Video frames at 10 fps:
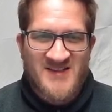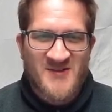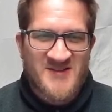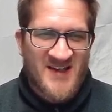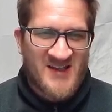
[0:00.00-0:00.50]
So
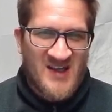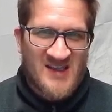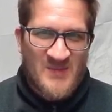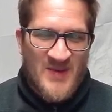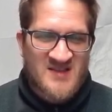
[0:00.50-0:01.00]
it's like you get
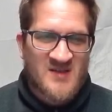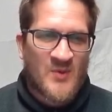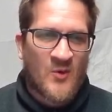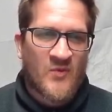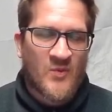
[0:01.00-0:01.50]
the best of
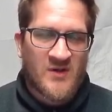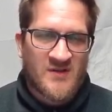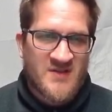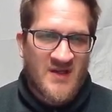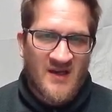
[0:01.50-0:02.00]
both
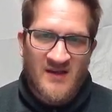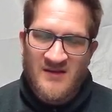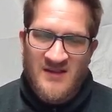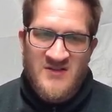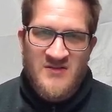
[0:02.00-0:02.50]
worlds. You got
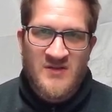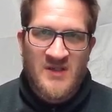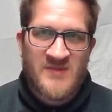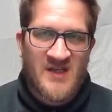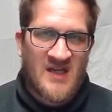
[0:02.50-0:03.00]

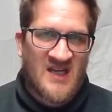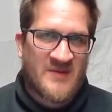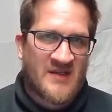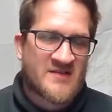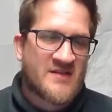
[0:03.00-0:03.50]
extreme
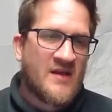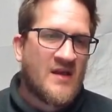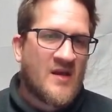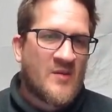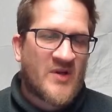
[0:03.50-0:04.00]
dynamics
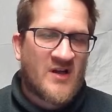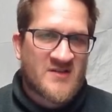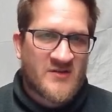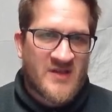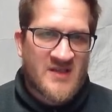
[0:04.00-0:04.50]
but
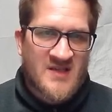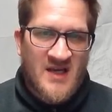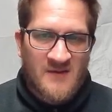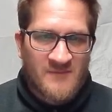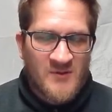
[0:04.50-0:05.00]
also this
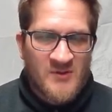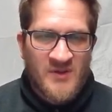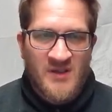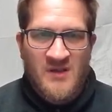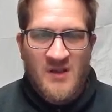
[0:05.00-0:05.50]
kind of
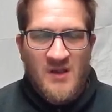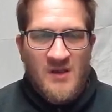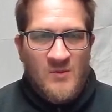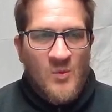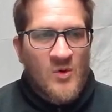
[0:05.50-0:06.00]
fluid,
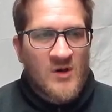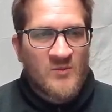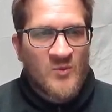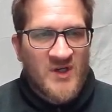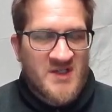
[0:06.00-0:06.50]

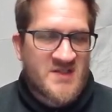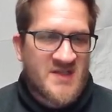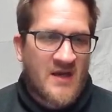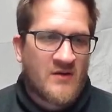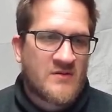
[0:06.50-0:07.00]
warm, rich
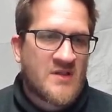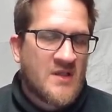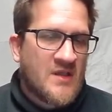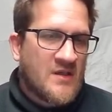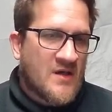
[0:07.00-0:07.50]
sound
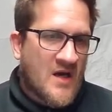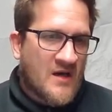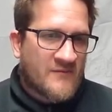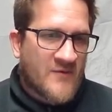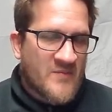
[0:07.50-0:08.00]

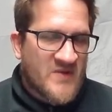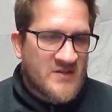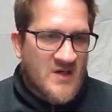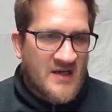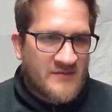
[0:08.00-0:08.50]
uh, from the
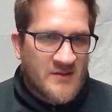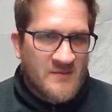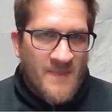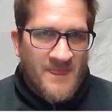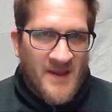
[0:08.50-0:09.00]

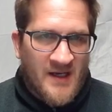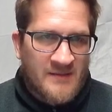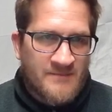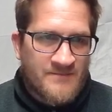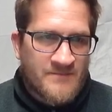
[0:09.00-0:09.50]
driver.
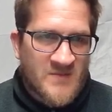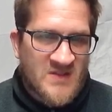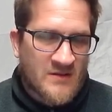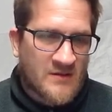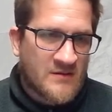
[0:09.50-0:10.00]
Um,
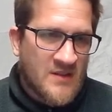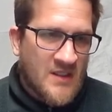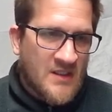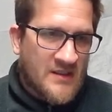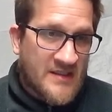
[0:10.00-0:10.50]
so
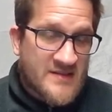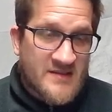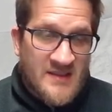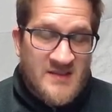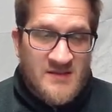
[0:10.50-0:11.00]
it's
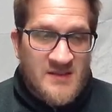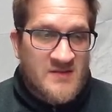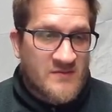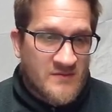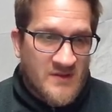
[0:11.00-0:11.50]
it's
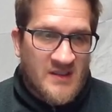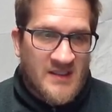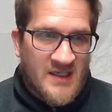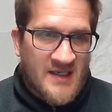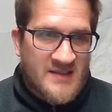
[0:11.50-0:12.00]
it's really
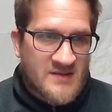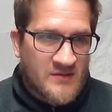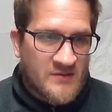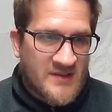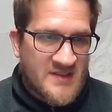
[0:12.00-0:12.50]
nice.
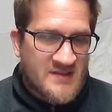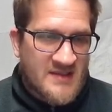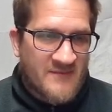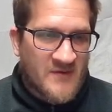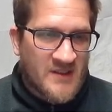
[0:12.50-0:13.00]
So it's
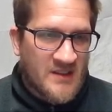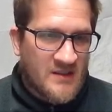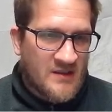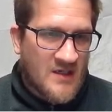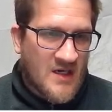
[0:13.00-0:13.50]

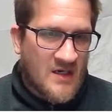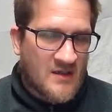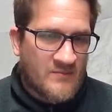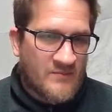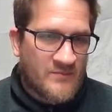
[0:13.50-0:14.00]
definitely
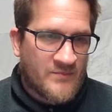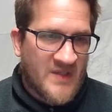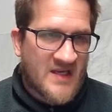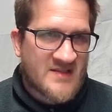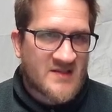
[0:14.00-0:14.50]
um,
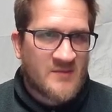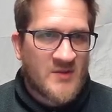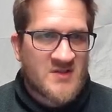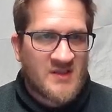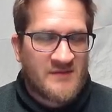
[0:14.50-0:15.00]
because it's
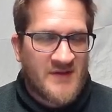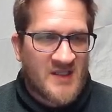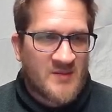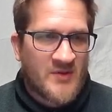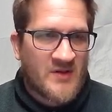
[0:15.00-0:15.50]
commercially
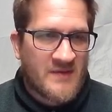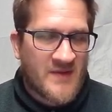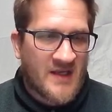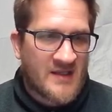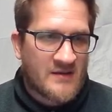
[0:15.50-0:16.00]
available. I
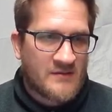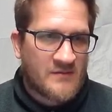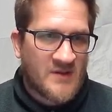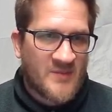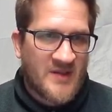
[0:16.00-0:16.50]
think it
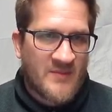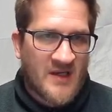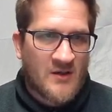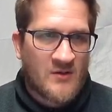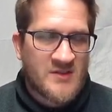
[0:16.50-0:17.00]
will be my
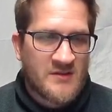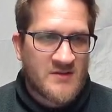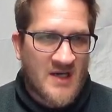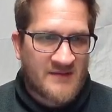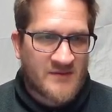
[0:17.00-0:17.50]
go-to
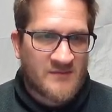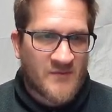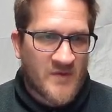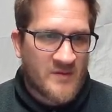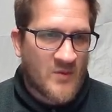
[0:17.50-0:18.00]
driver
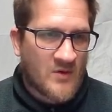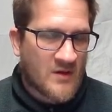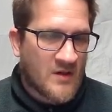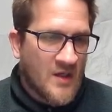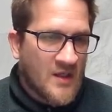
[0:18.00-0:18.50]
for the
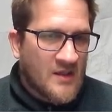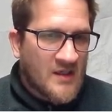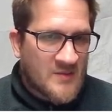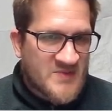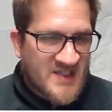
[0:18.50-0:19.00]
more
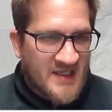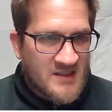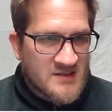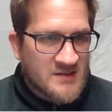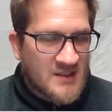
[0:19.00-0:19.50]

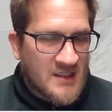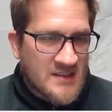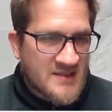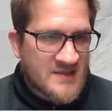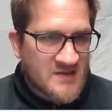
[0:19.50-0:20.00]
upscale uh,
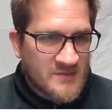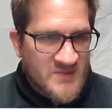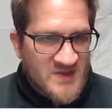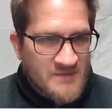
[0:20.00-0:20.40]
systems.